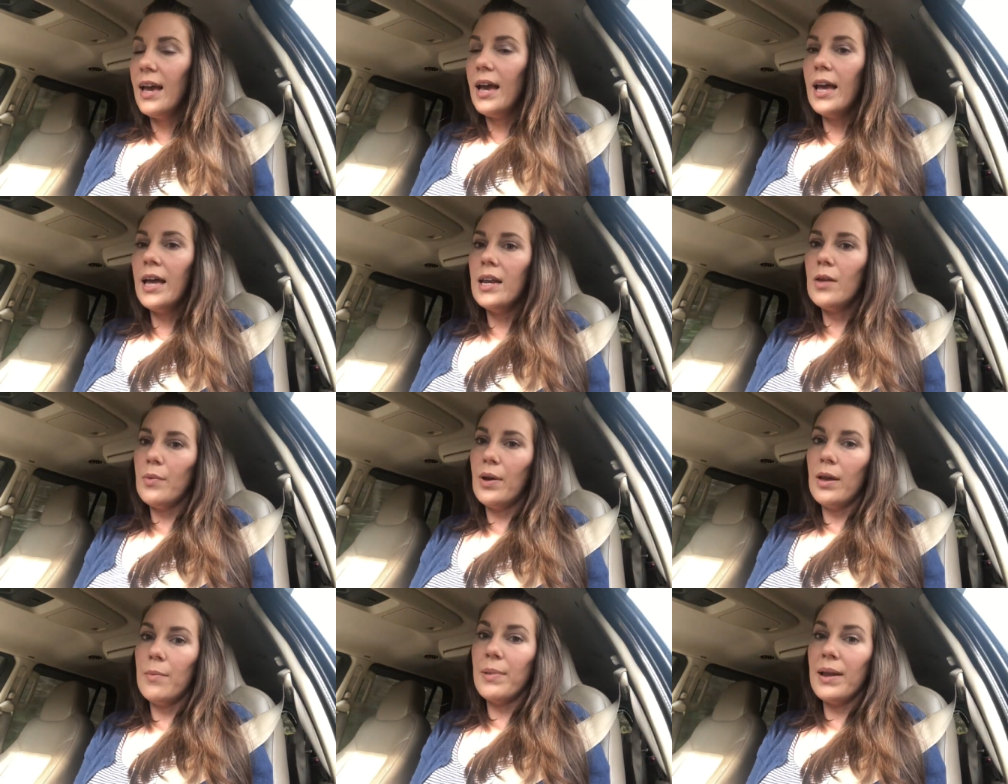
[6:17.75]

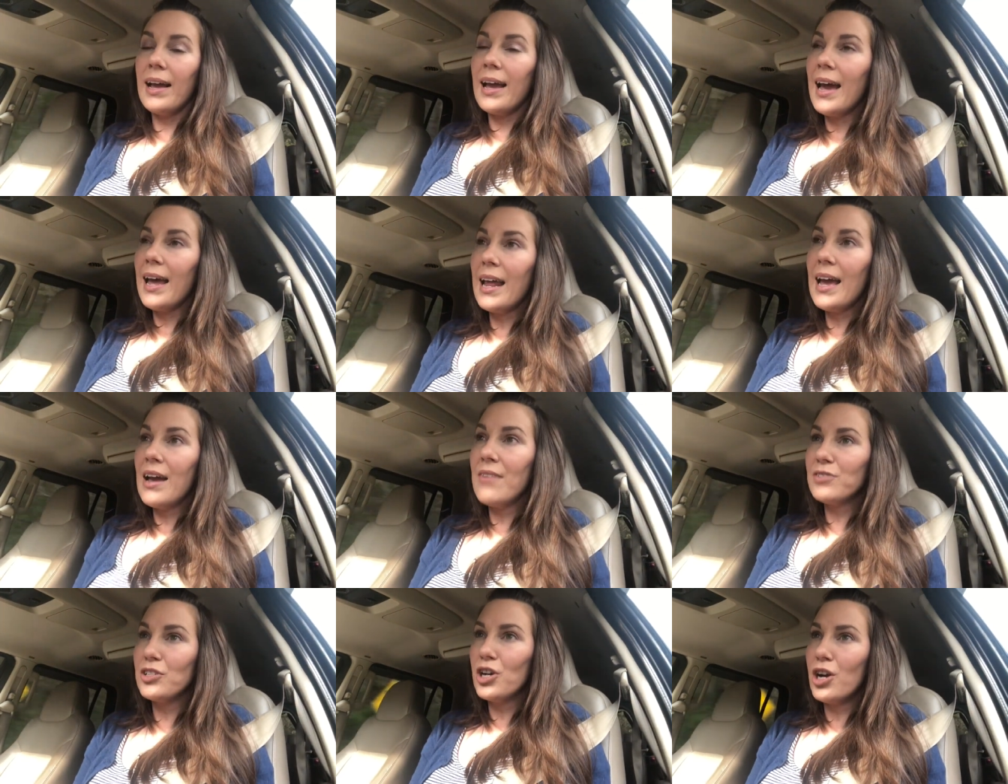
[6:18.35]
Anyway, but I kind of
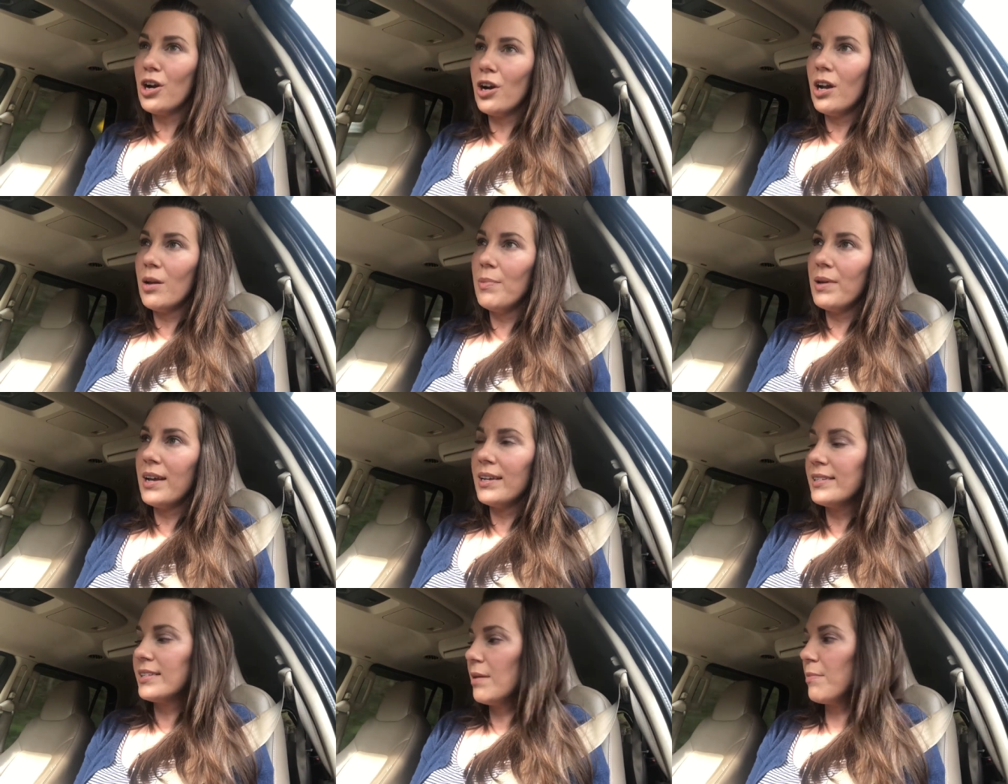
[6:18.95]
have to hurry
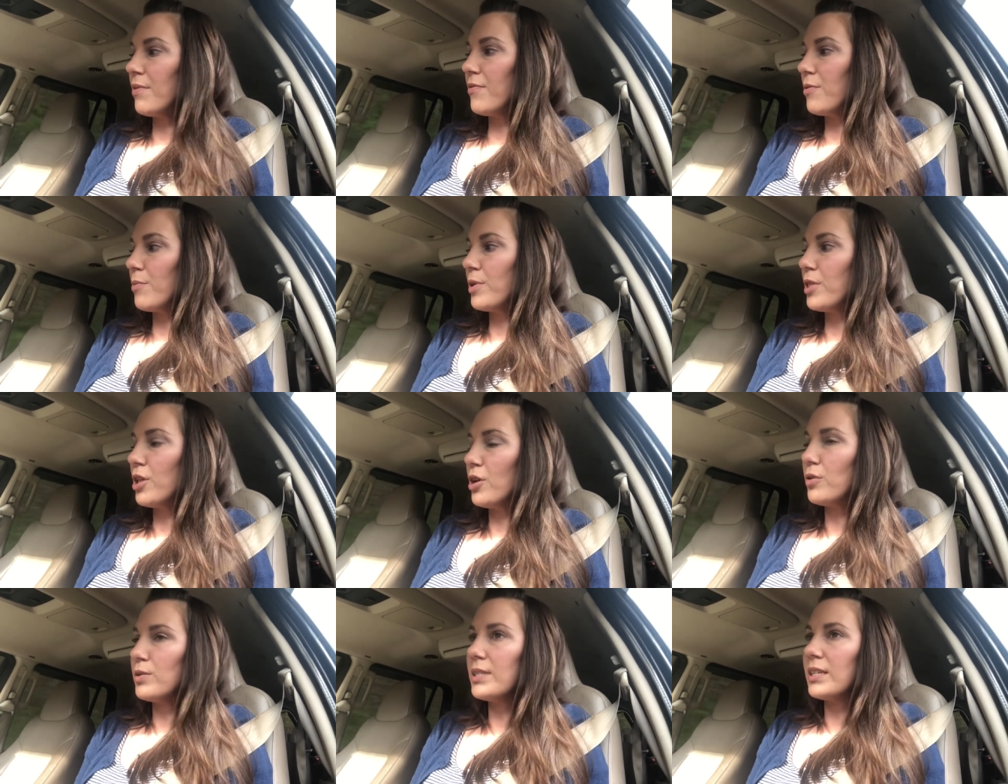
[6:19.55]
because some of them
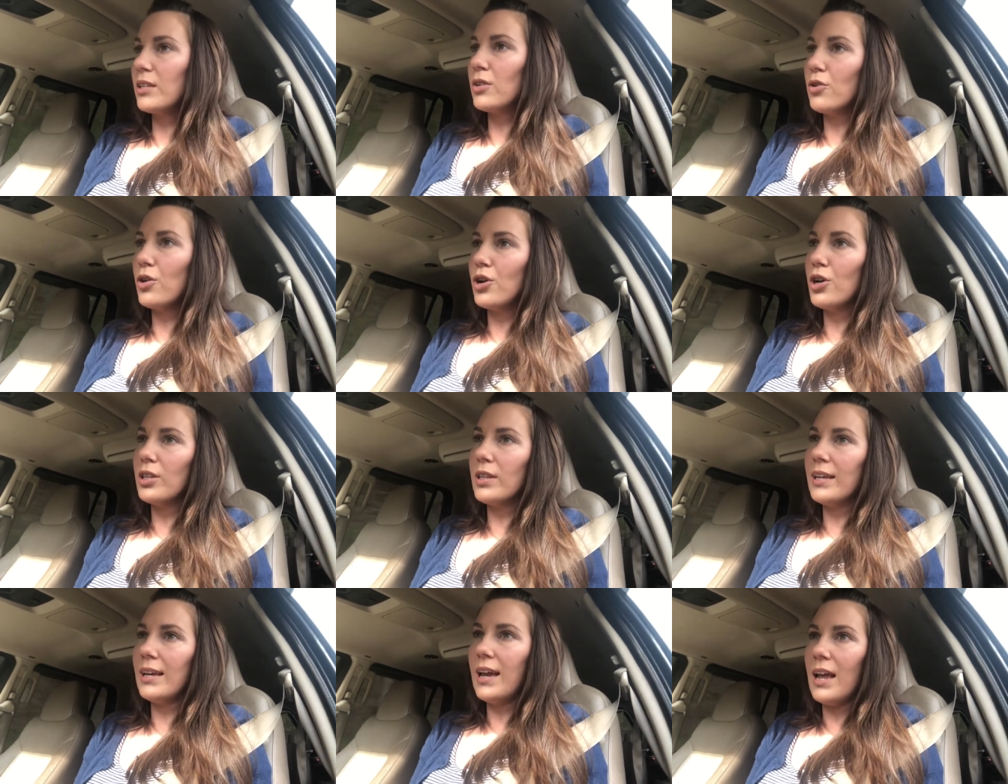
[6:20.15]
close a little
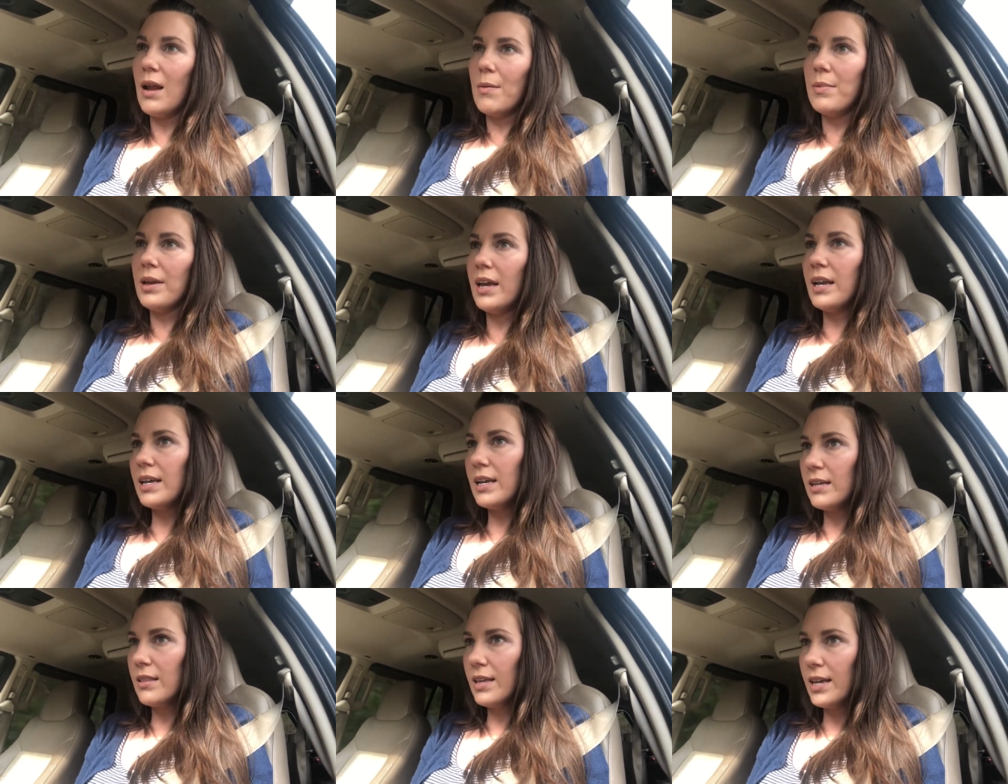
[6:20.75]
early and I'm
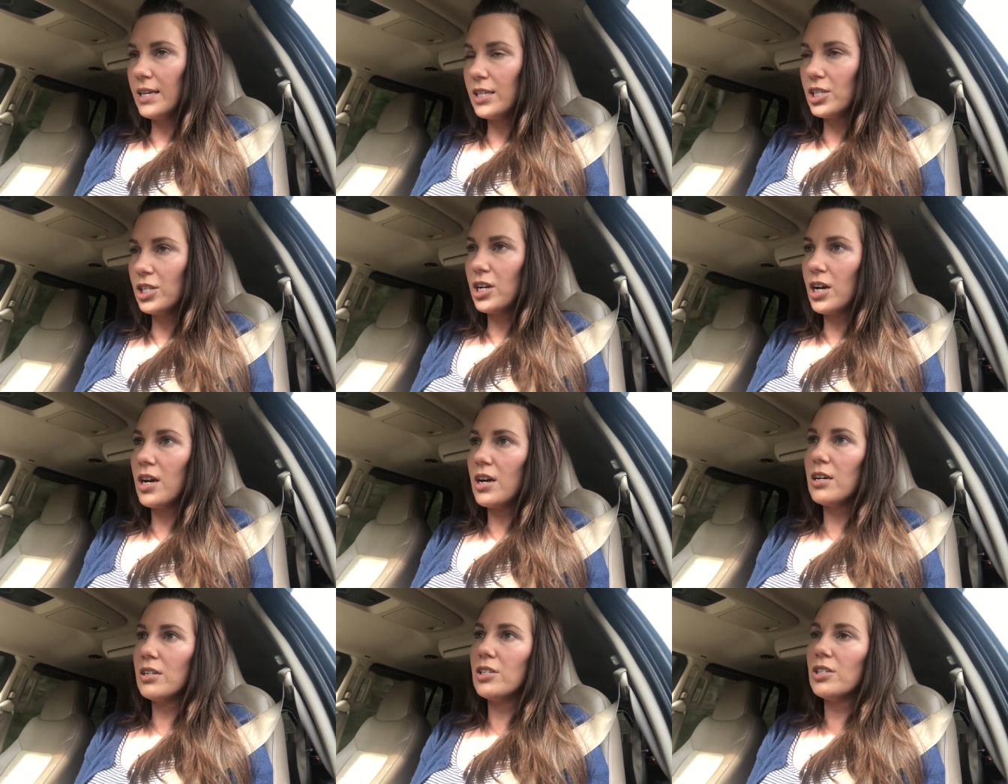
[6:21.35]
getting a late
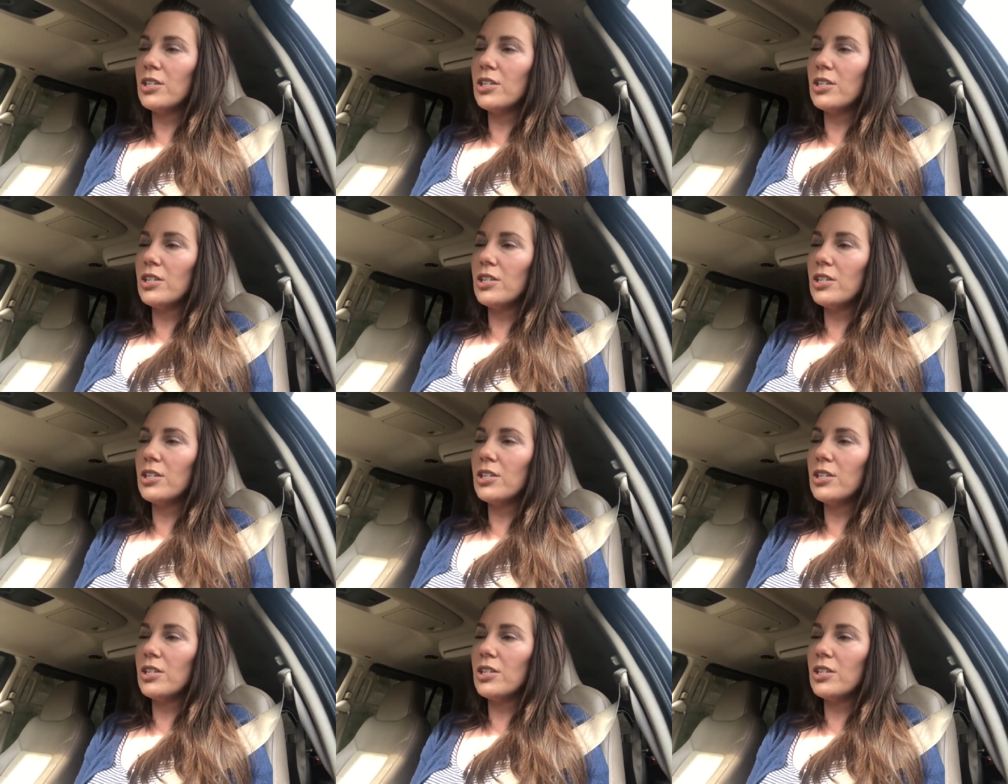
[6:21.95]
start.